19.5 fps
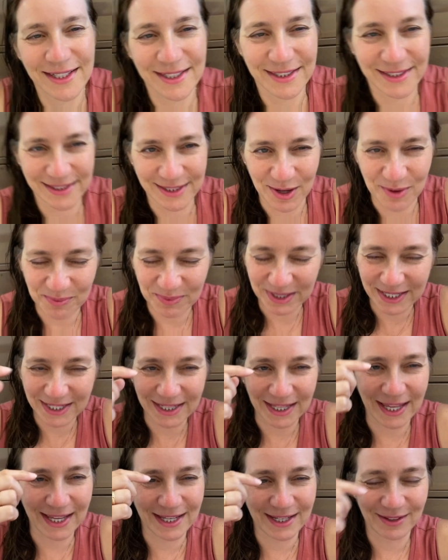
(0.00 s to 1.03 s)
somebody
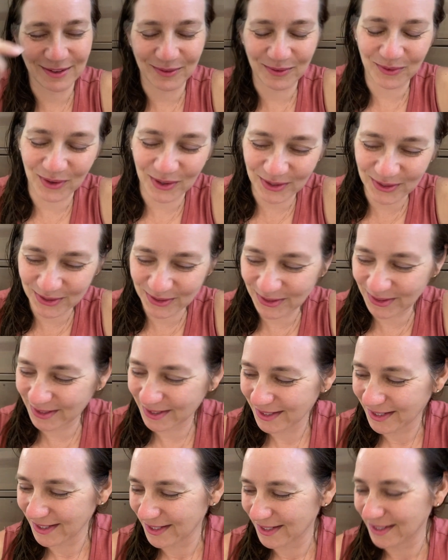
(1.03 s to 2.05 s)
like water.
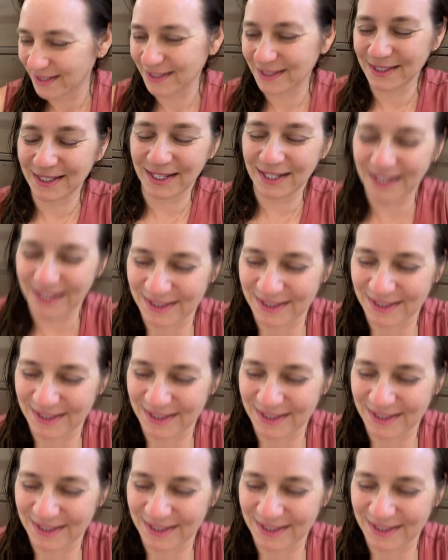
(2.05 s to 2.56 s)
Like,